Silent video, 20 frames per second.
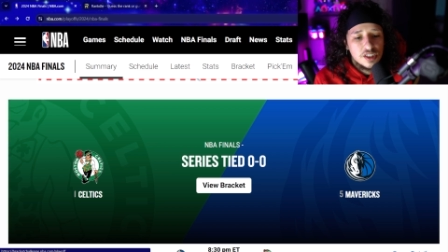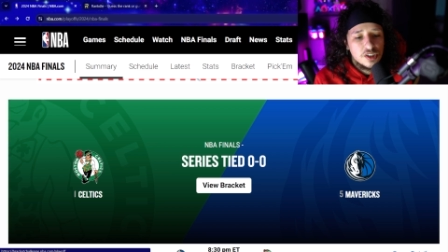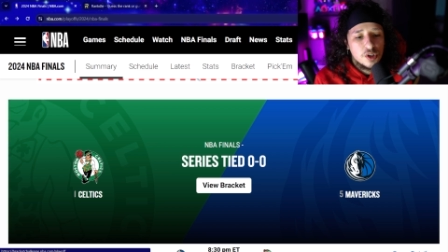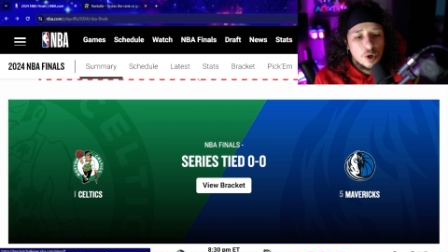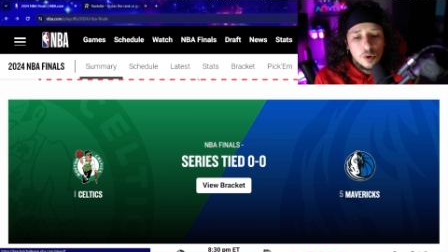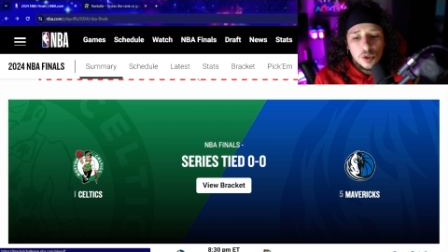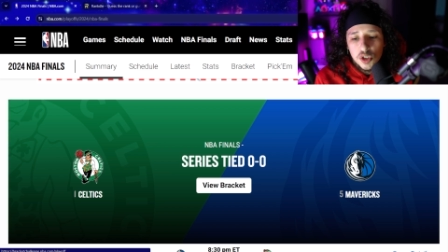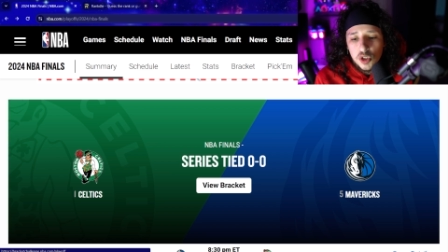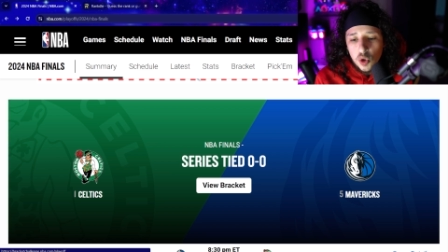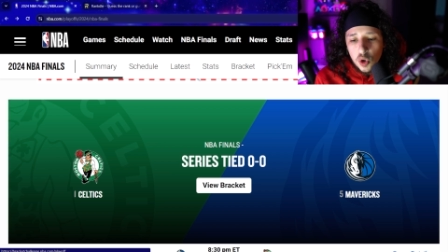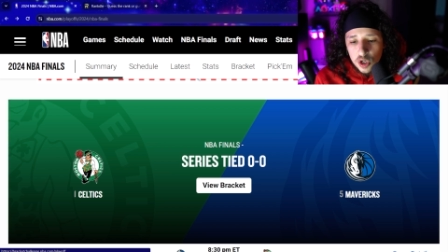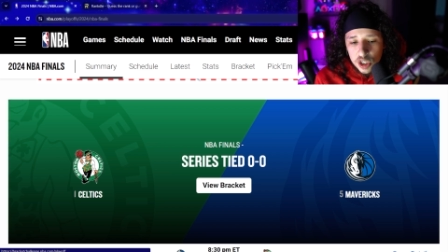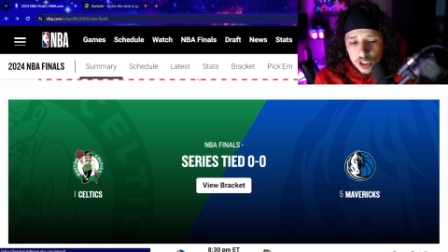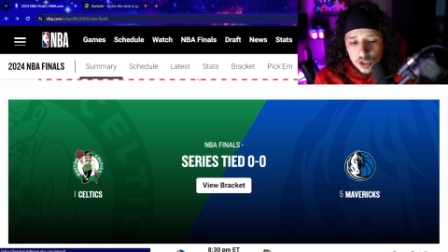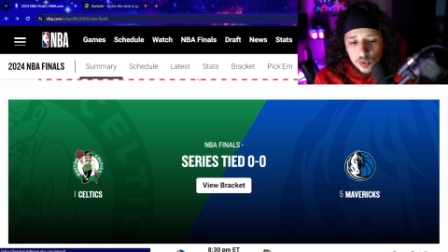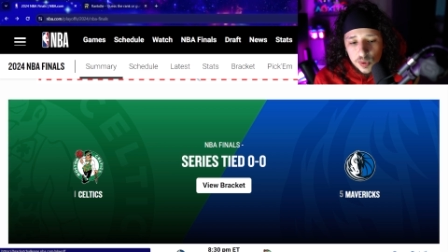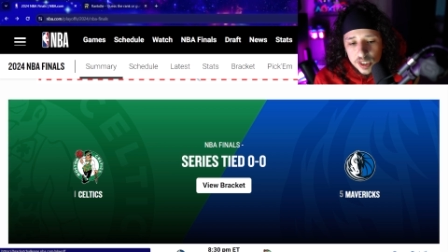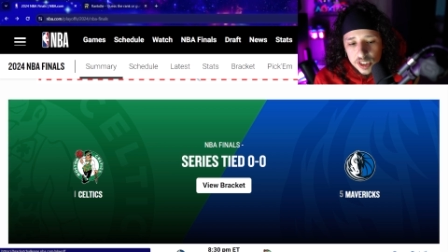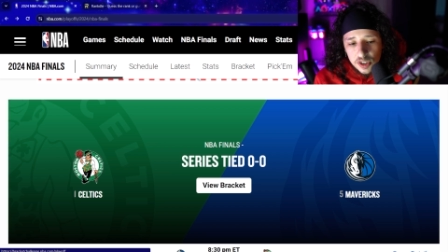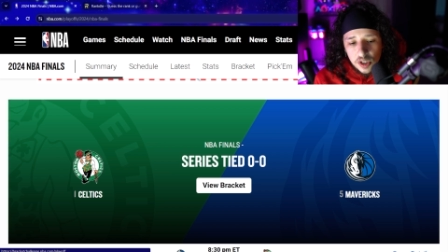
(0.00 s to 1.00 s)
those corner
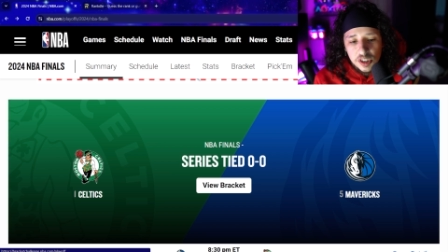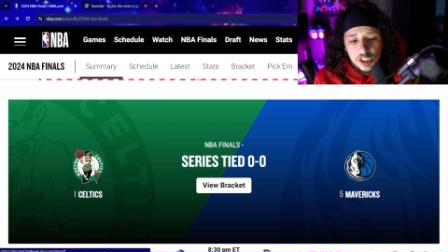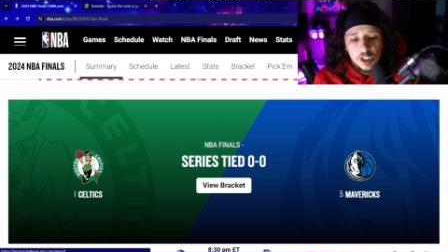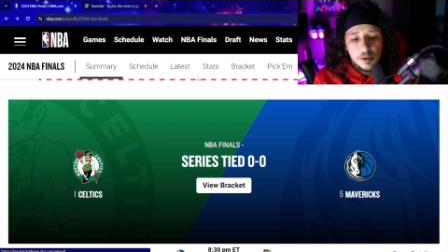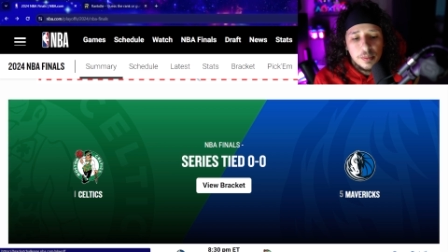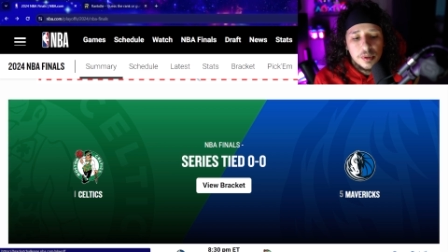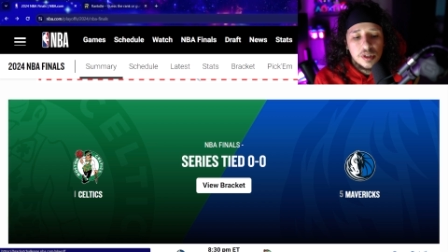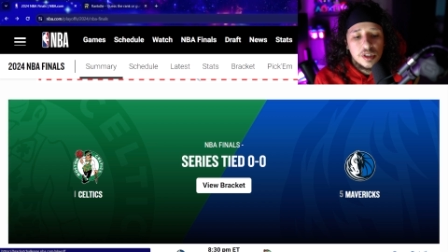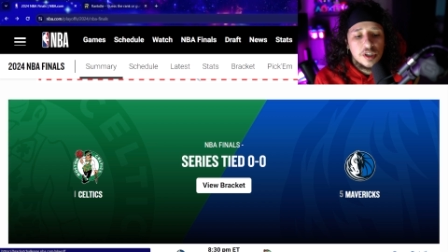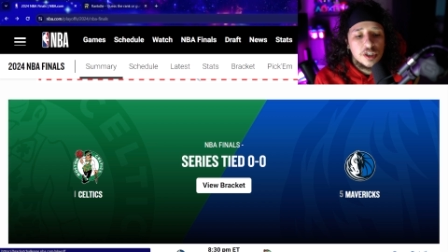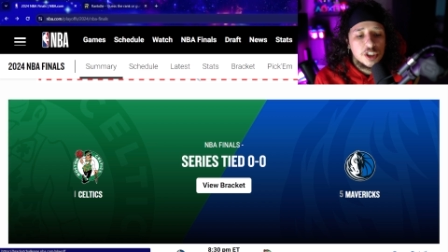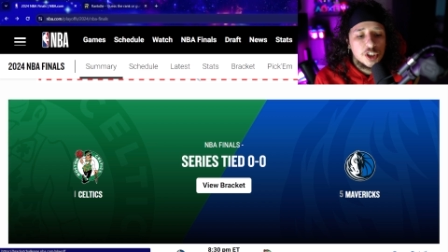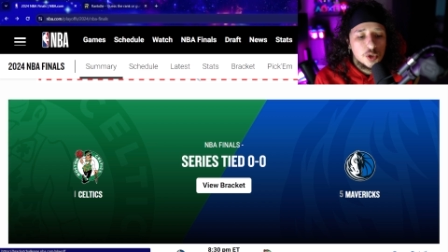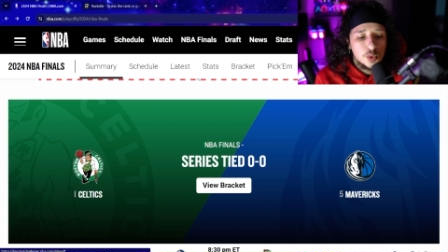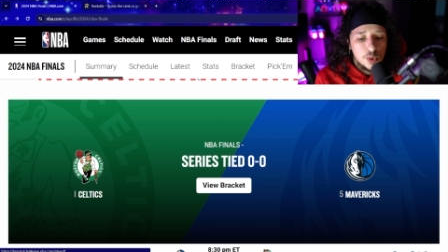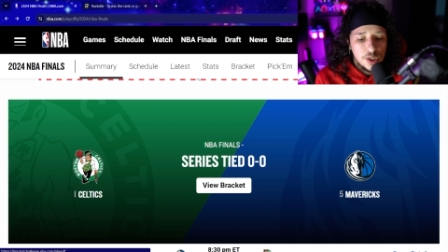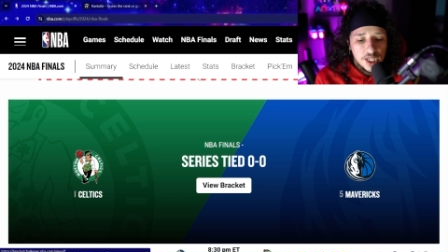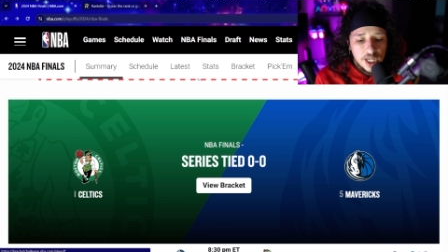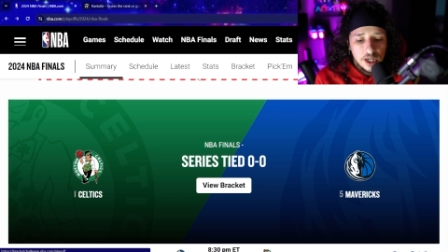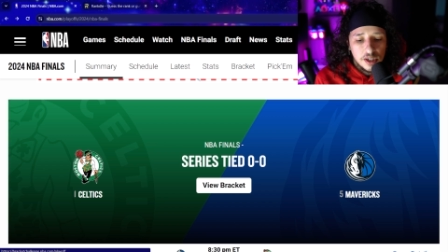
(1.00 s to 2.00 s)
threes are typically your
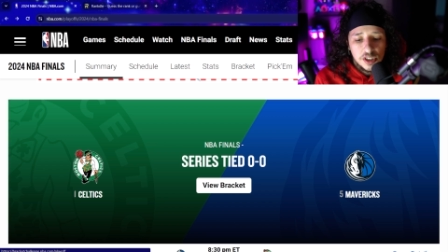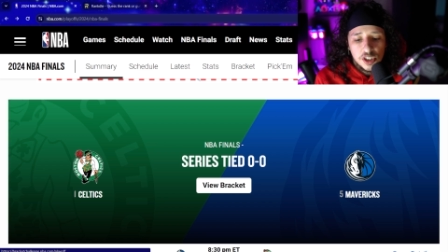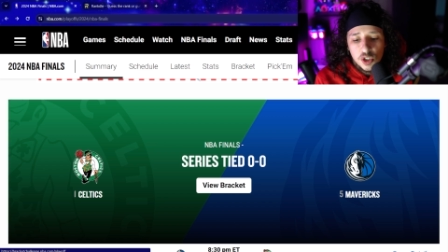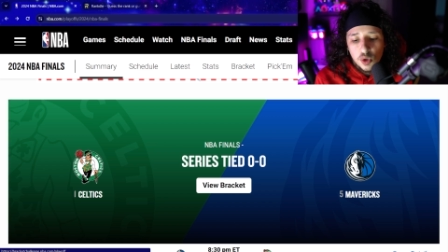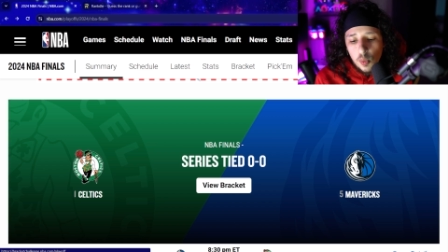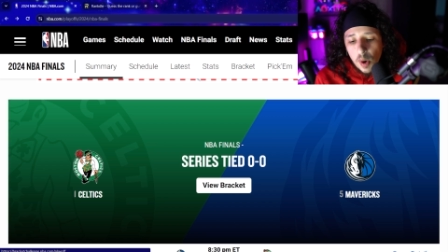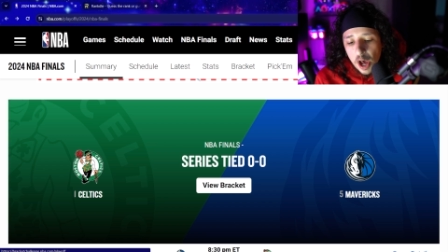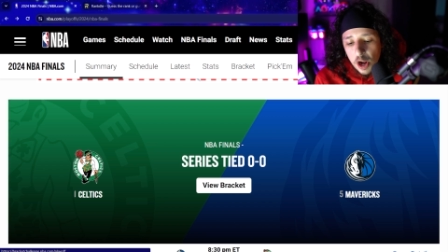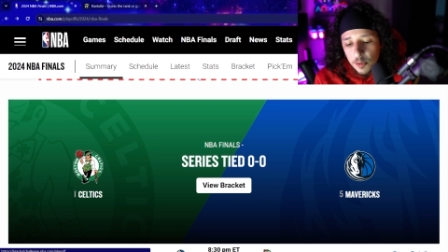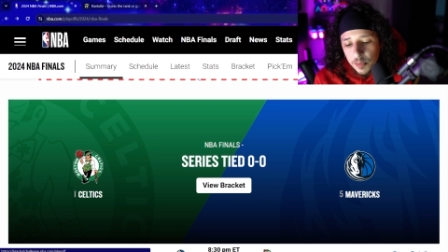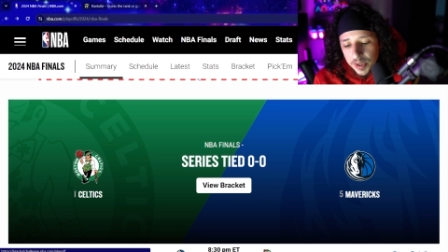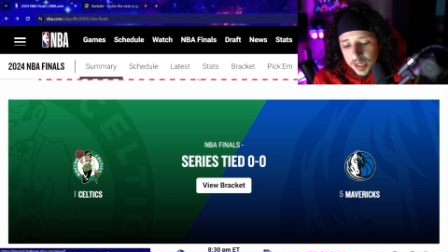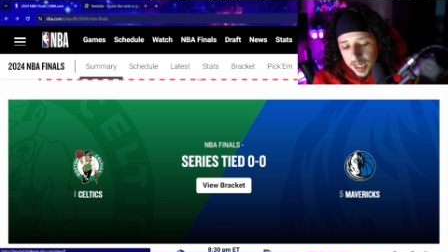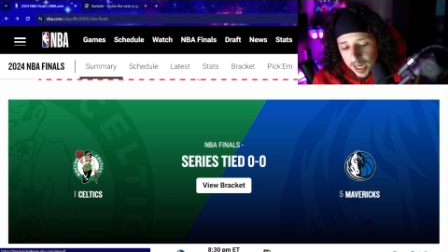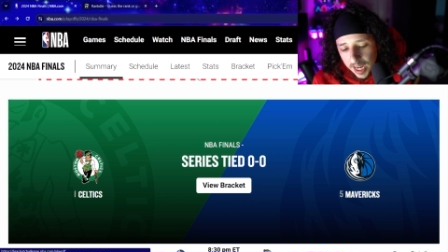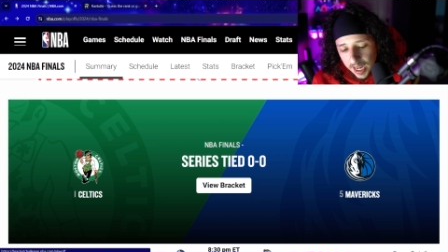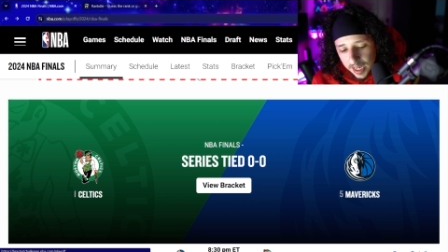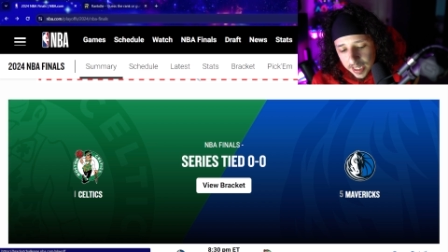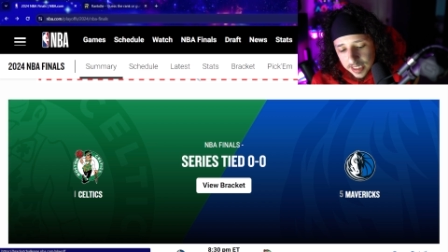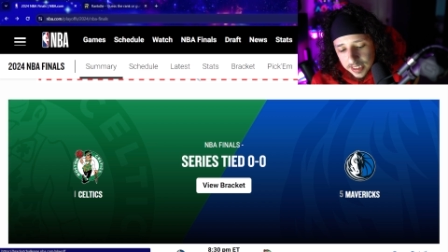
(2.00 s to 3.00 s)
swing outs to wide open
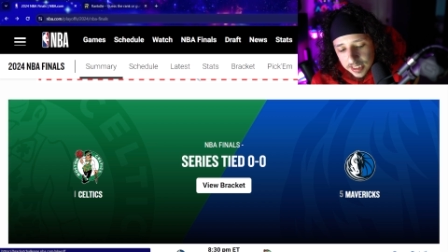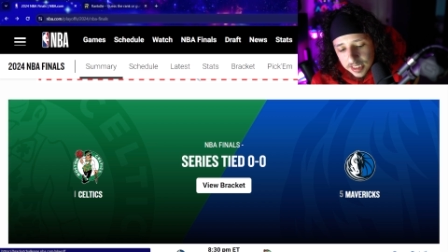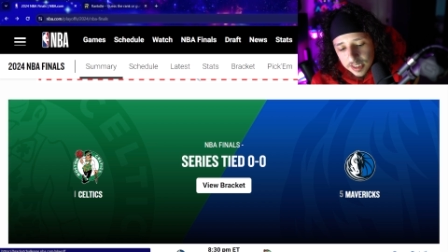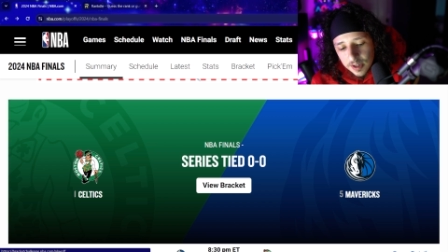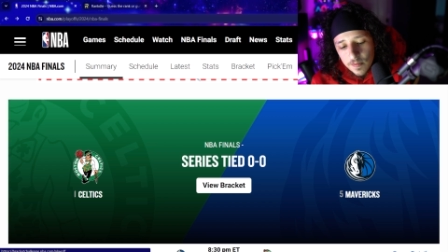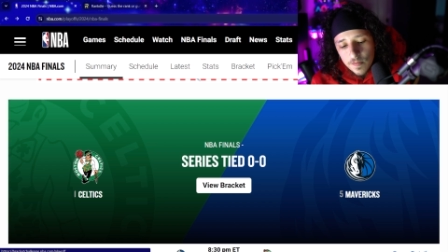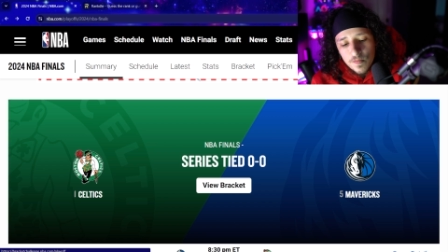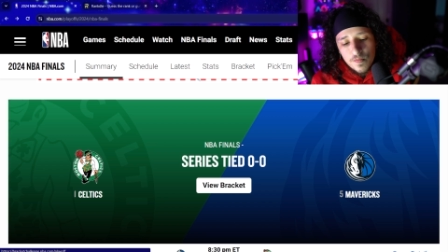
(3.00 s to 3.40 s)
guys.